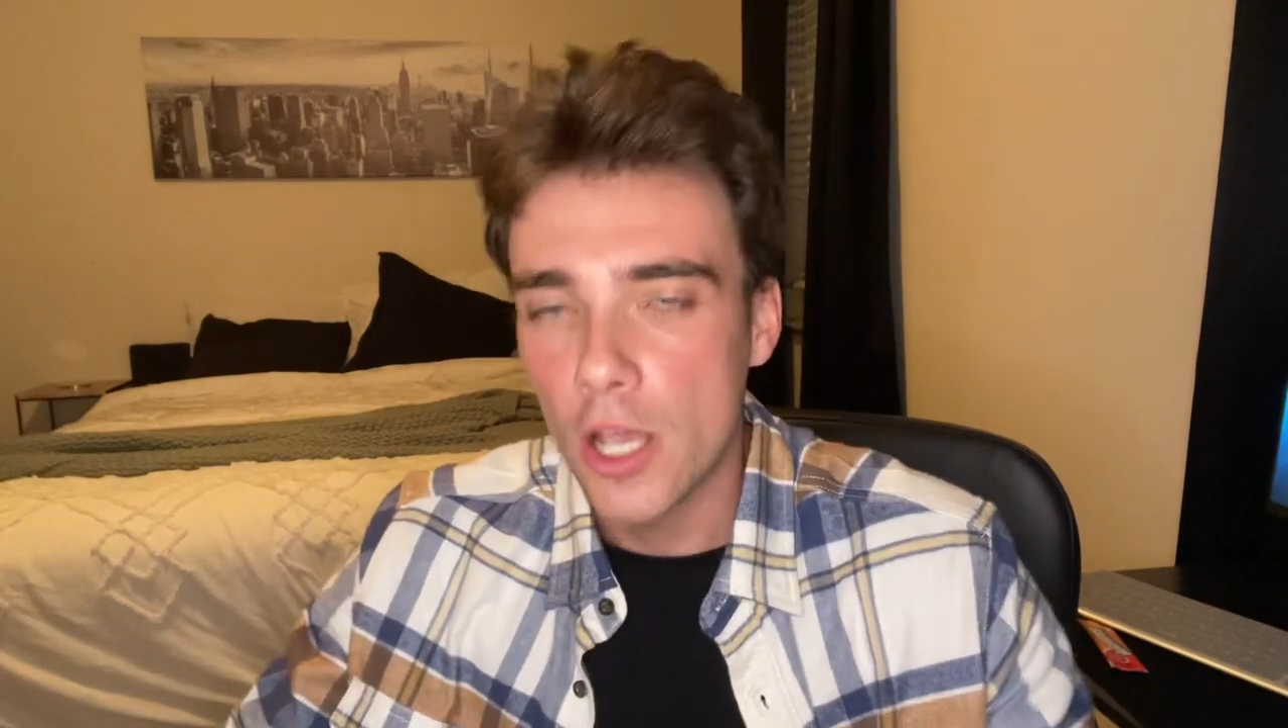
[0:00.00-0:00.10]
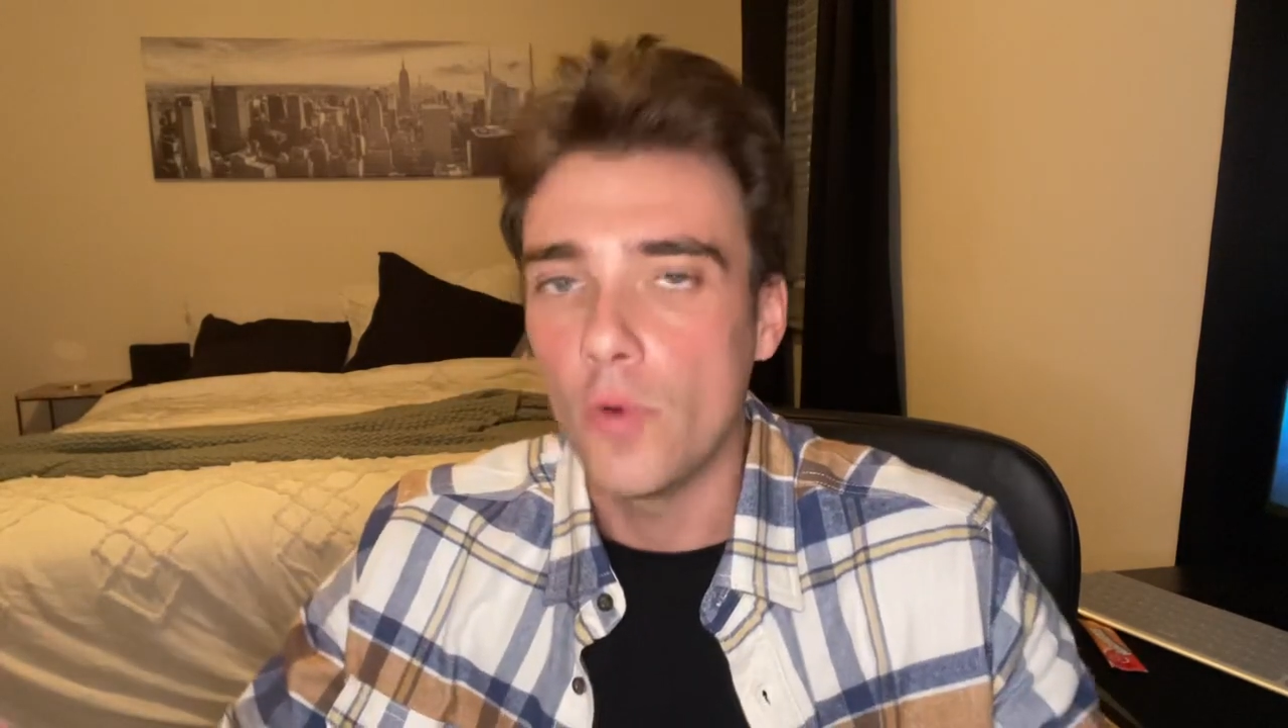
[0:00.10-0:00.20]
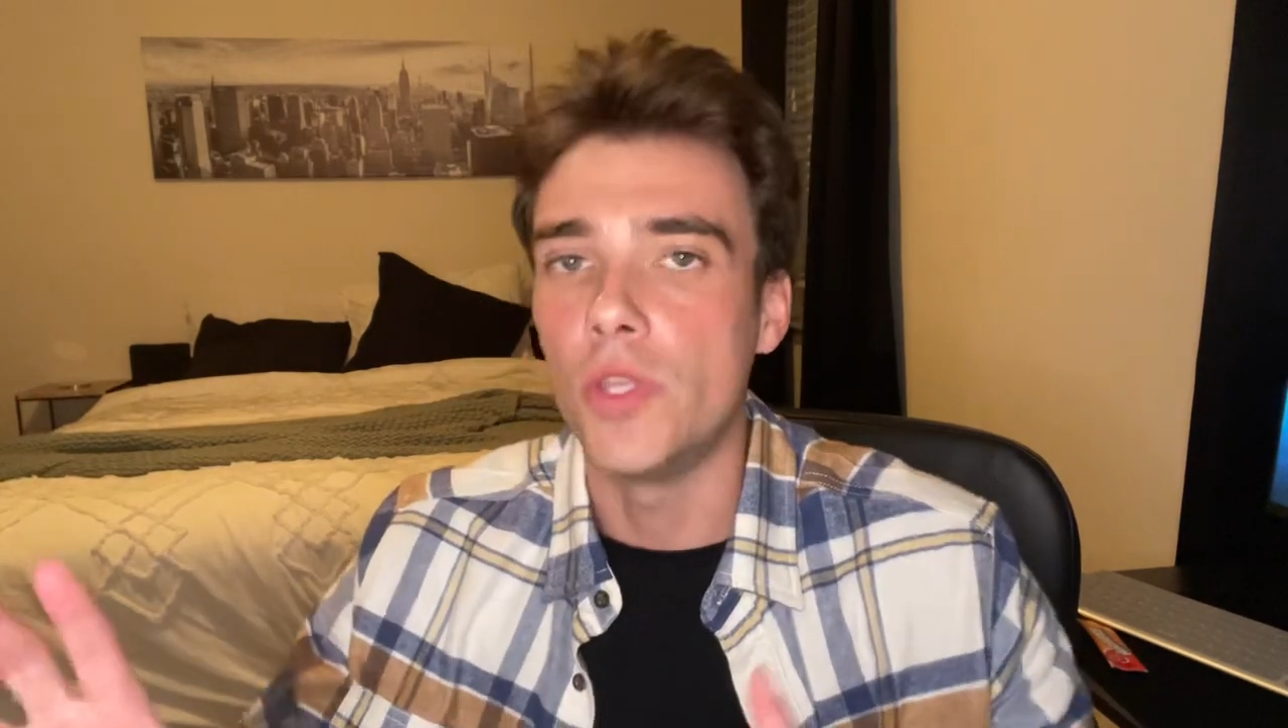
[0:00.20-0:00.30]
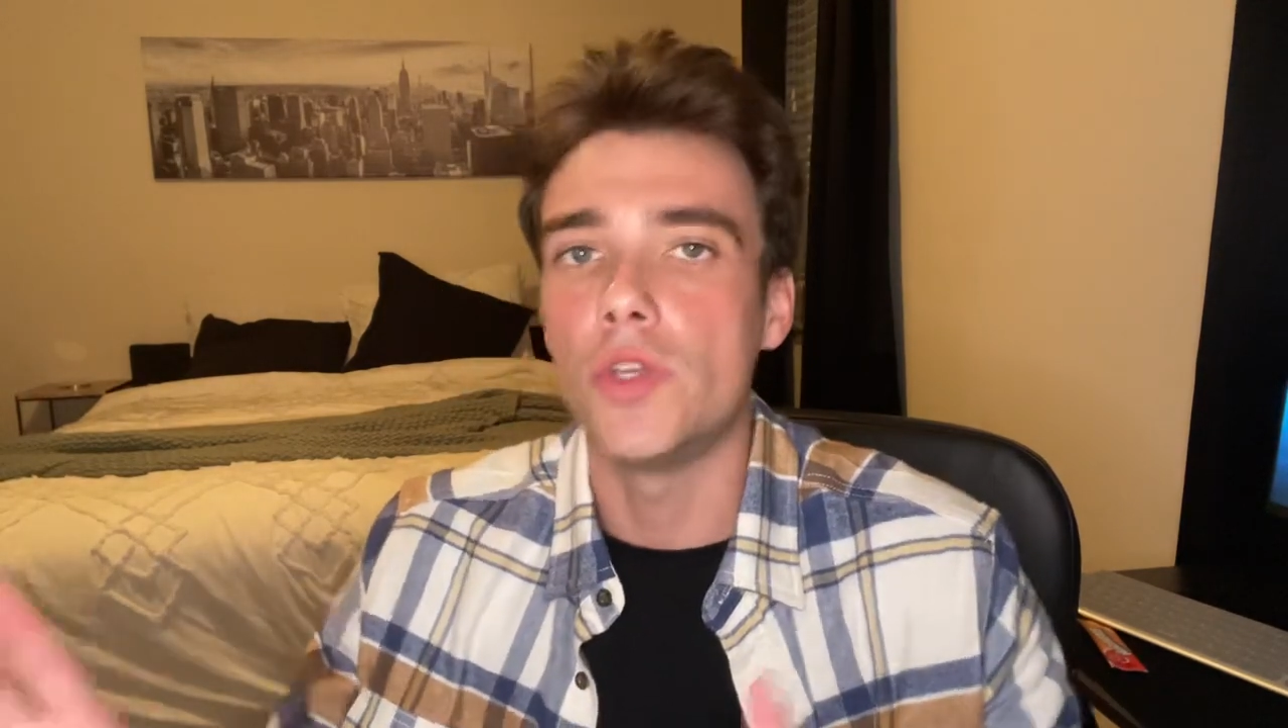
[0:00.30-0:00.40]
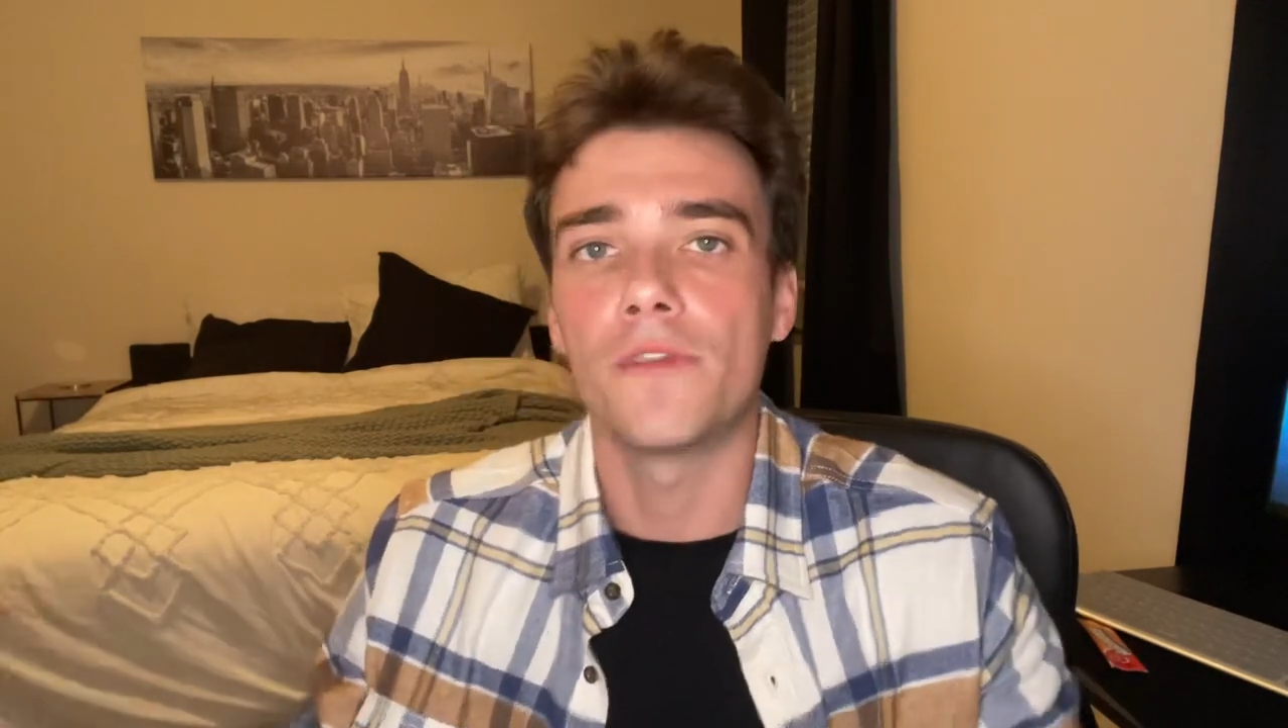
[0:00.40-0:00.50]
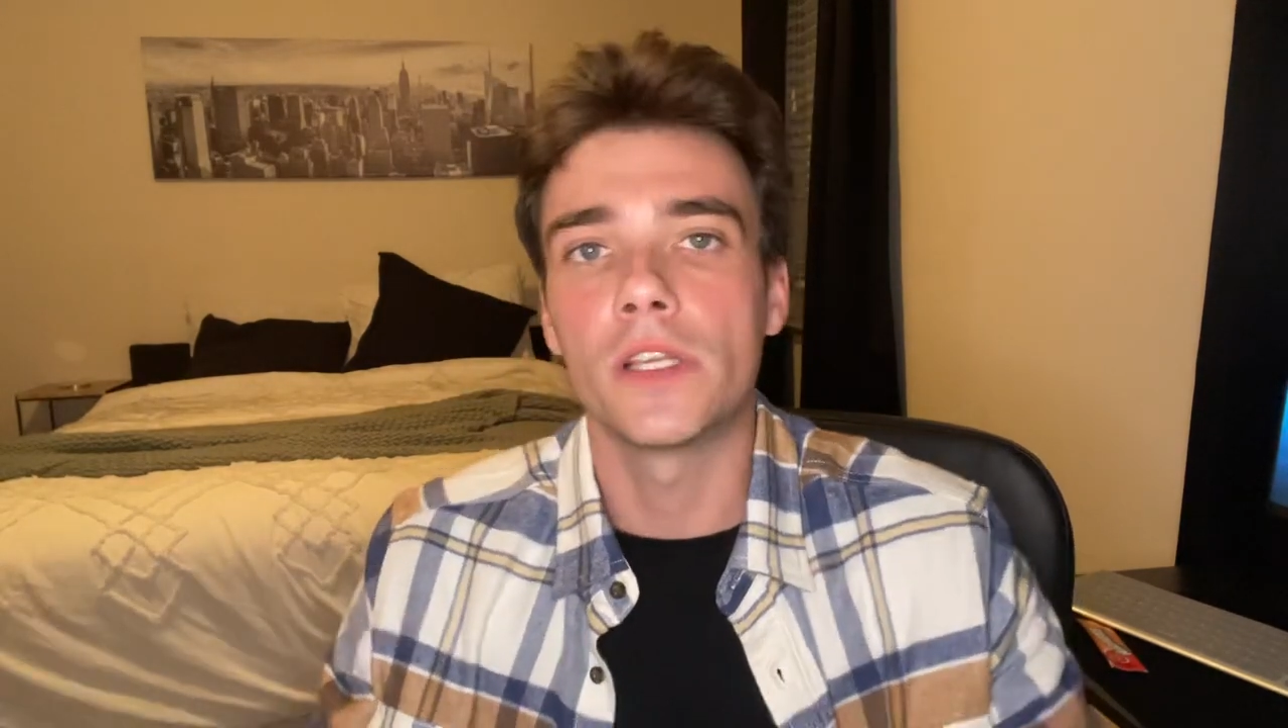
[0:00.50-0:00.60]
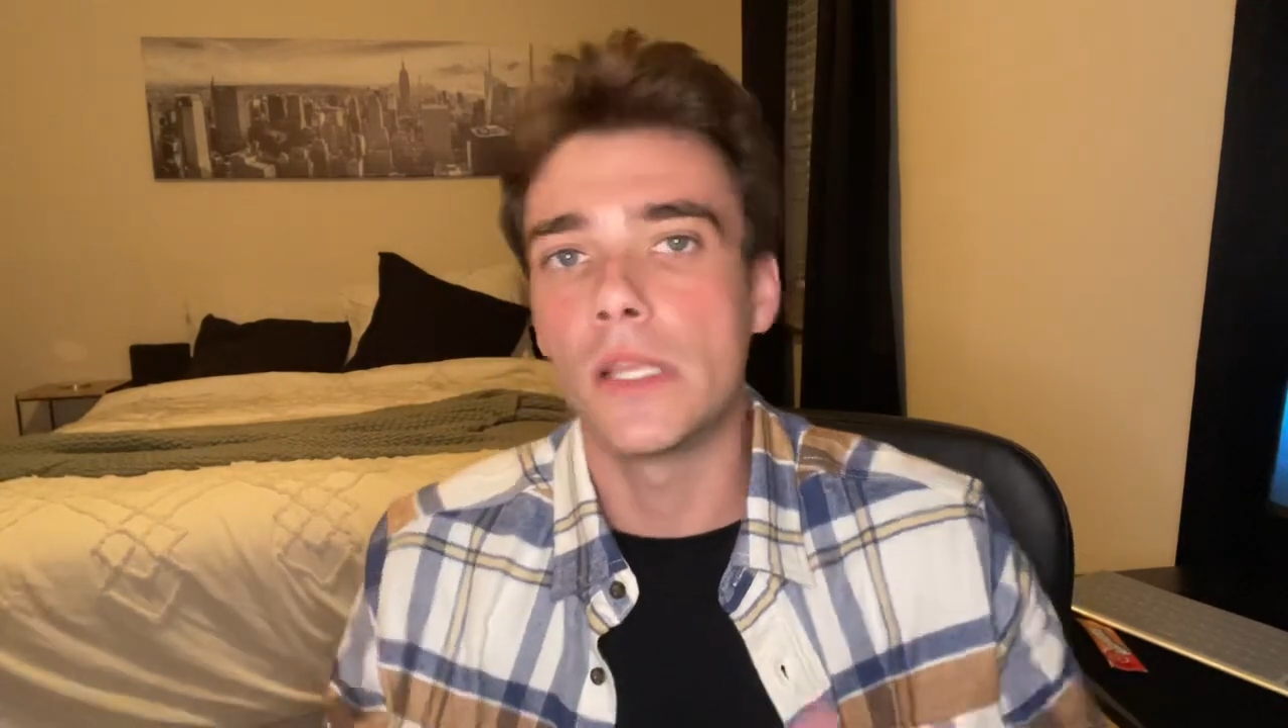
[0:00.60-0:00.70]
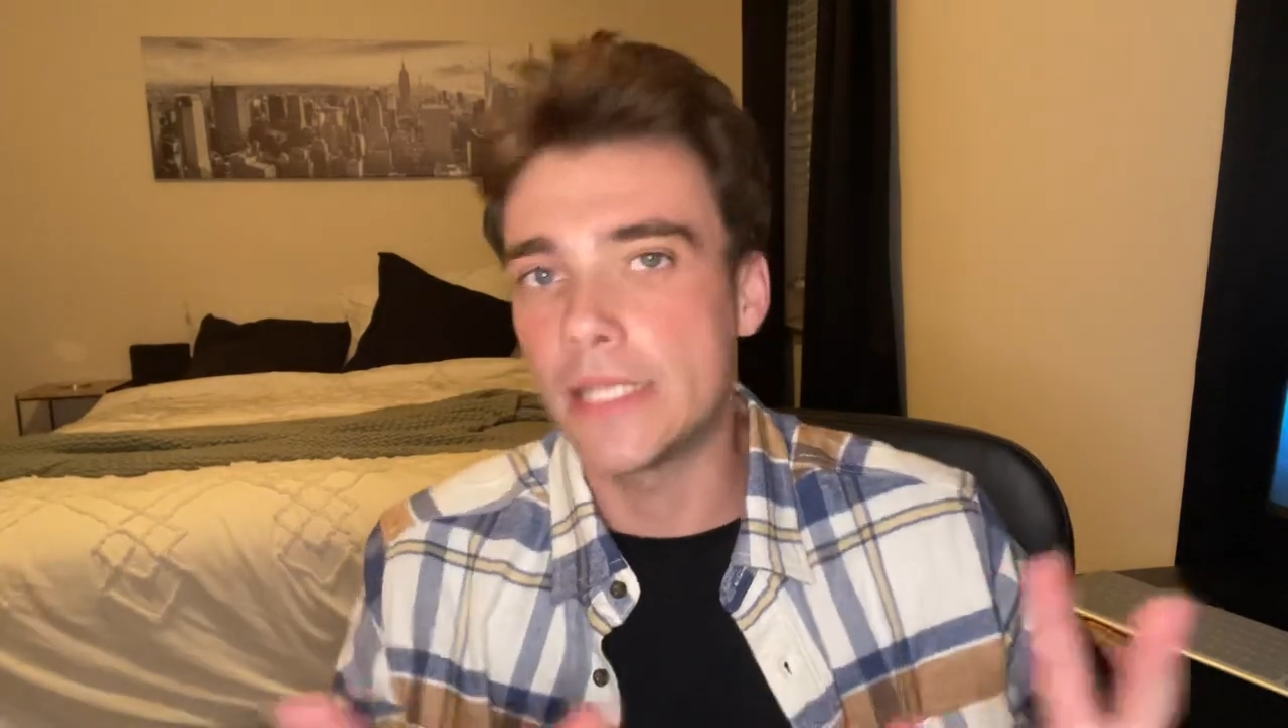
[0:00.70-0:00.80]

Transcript: we do have to